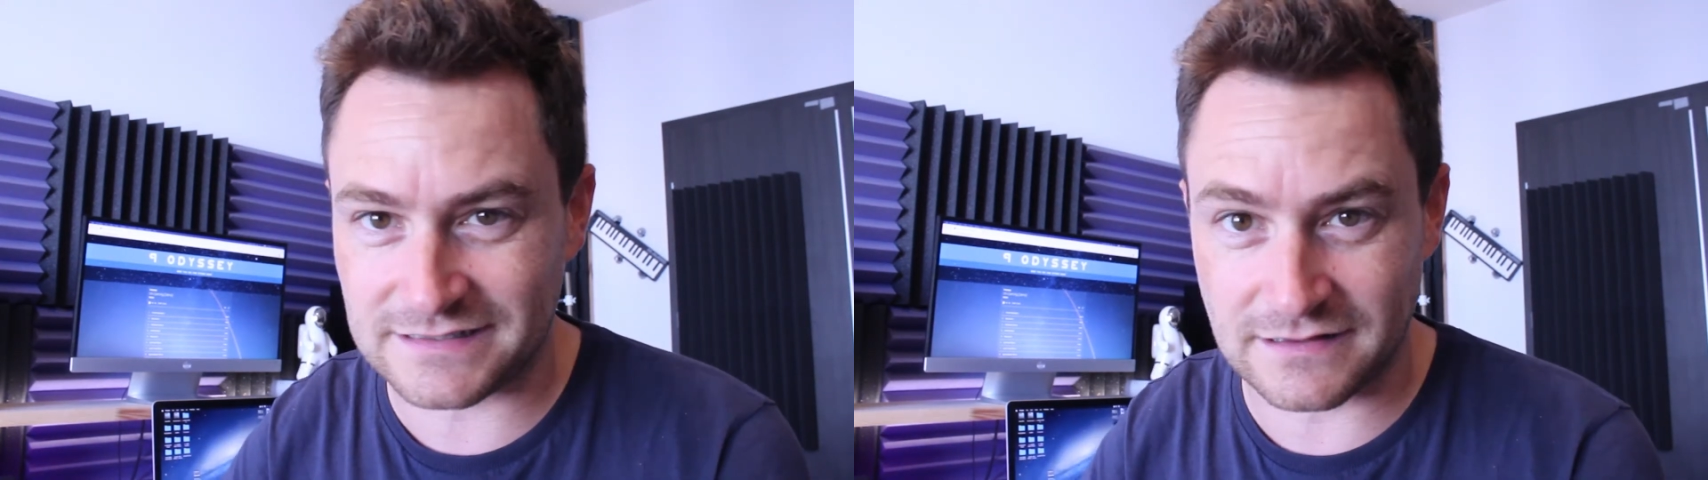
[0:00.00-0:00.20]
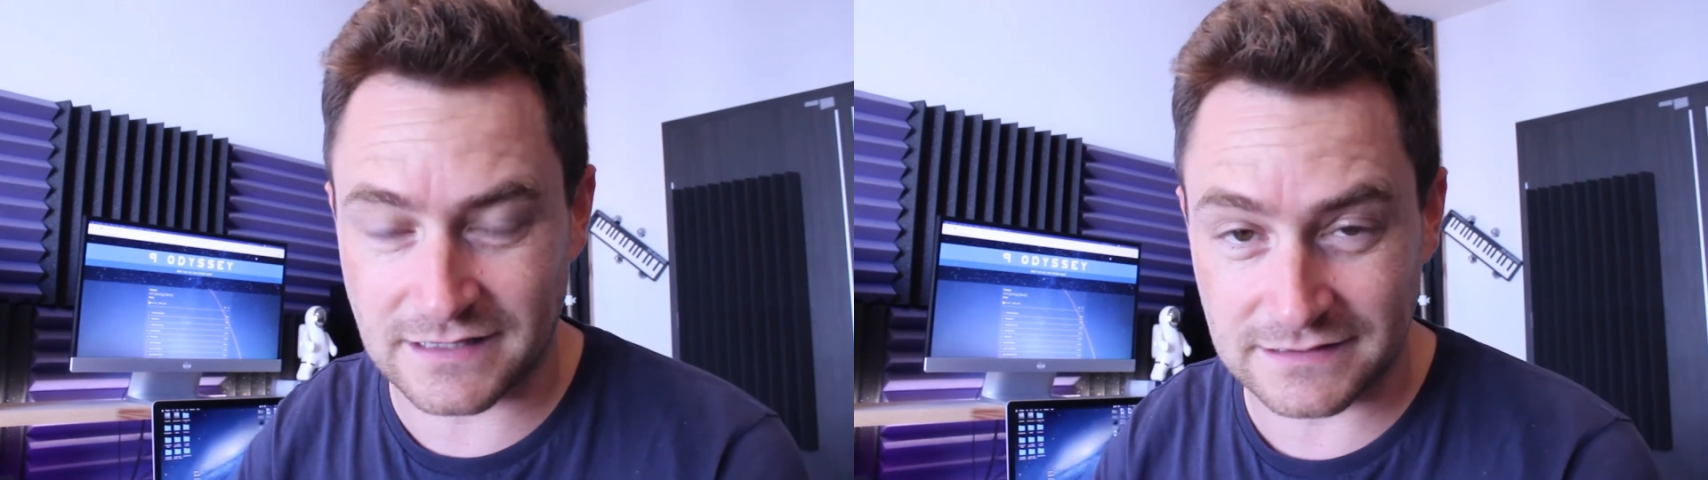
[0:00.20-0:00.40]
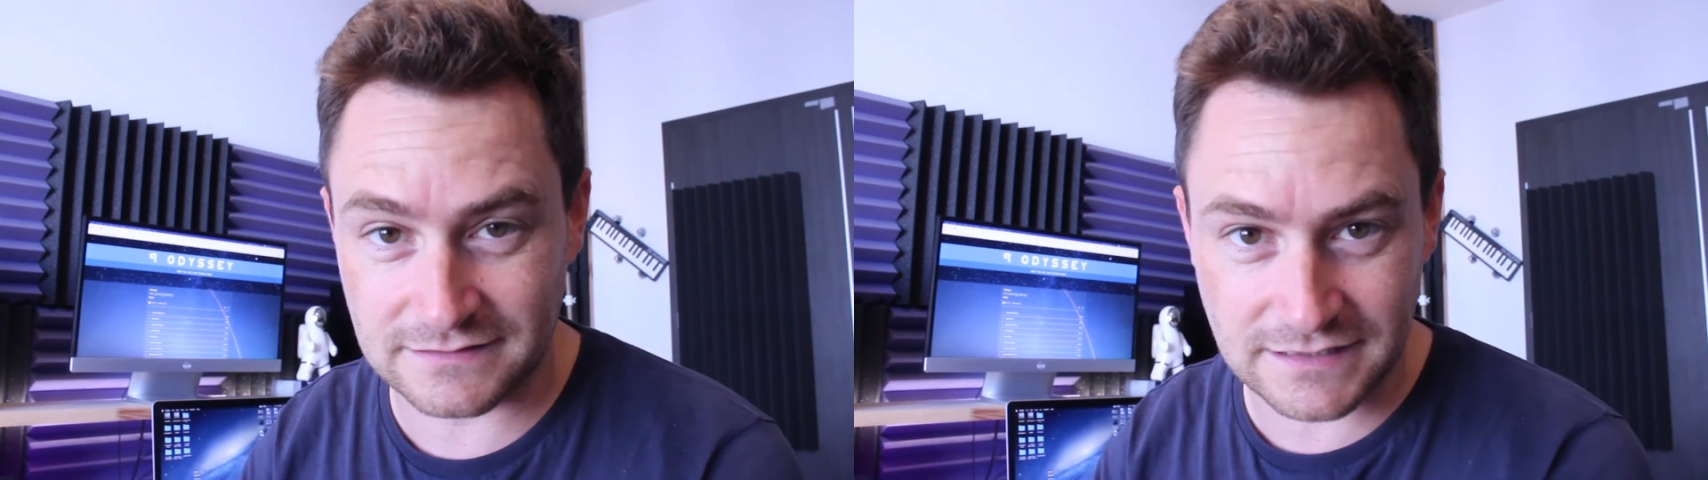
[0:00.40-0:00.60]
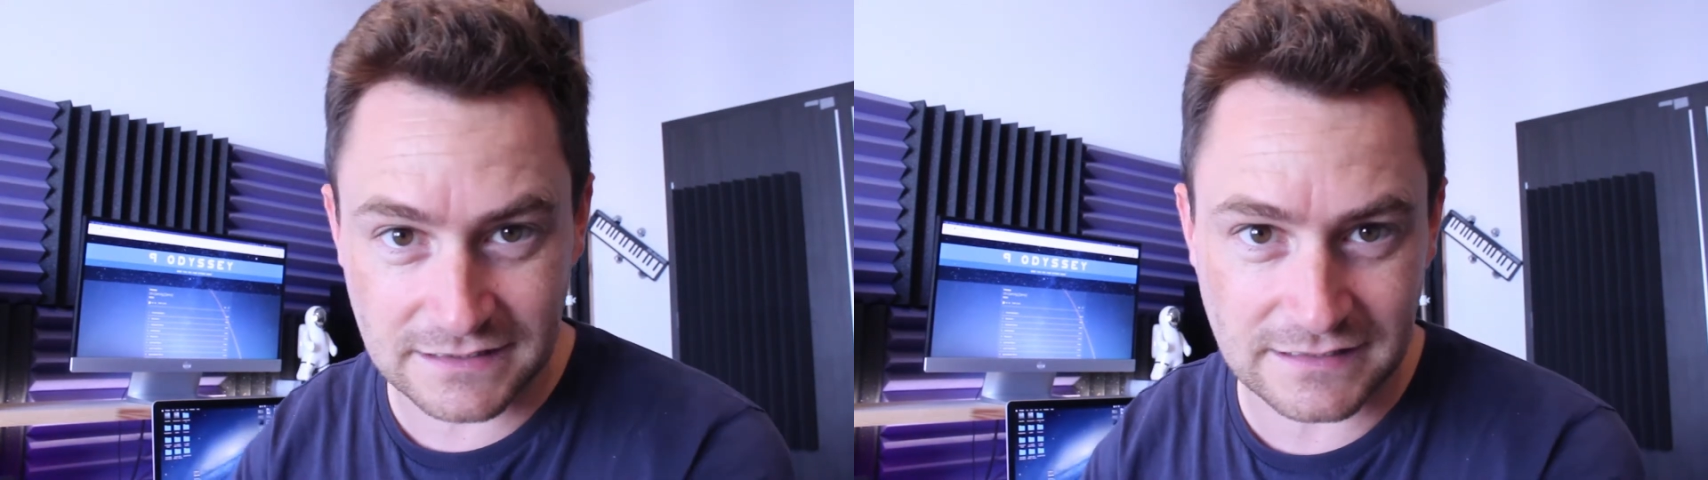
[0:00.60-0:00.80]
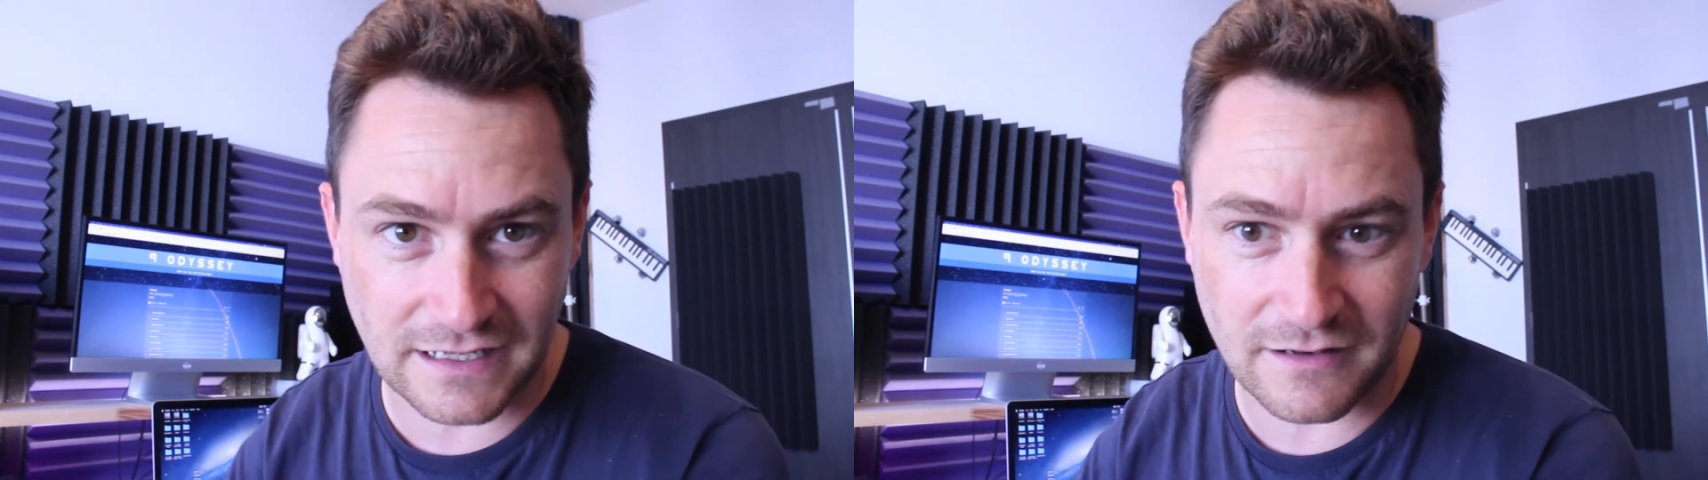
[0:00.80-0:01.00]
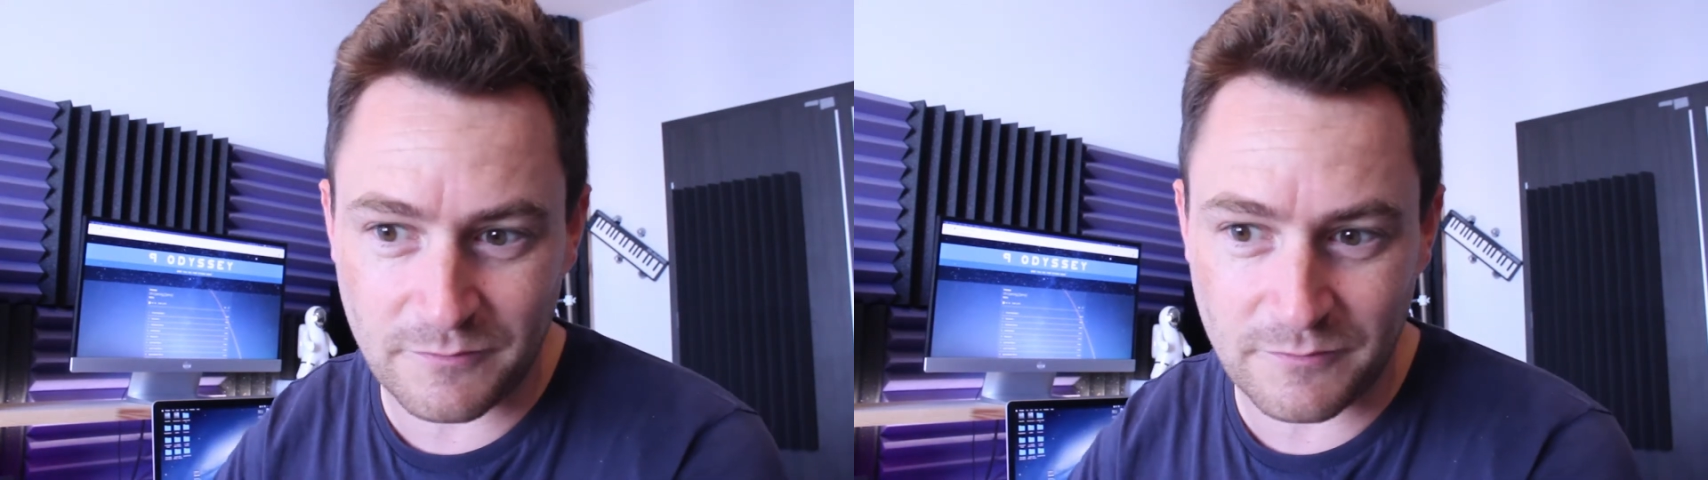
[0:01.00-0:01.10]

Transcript: and that detail